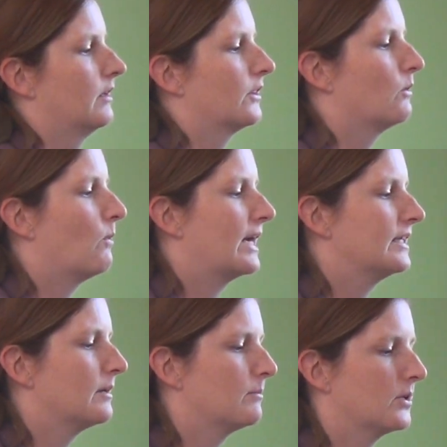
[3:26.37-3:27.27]
The
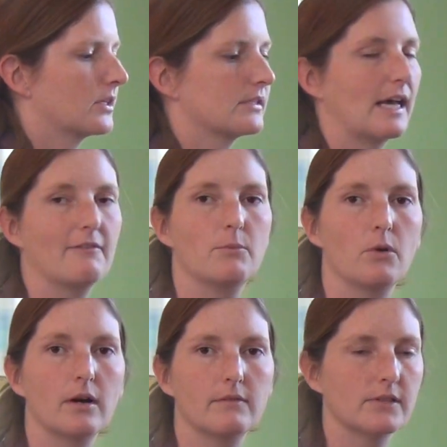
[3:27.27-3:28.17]
wind-up books have
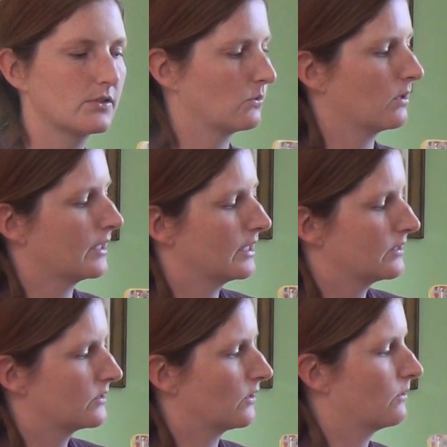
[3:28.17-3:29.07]
more of a story,
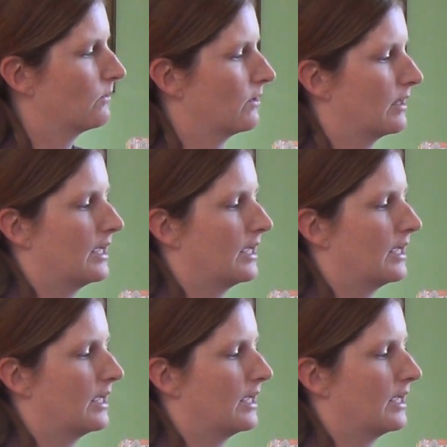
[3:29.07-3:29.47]
so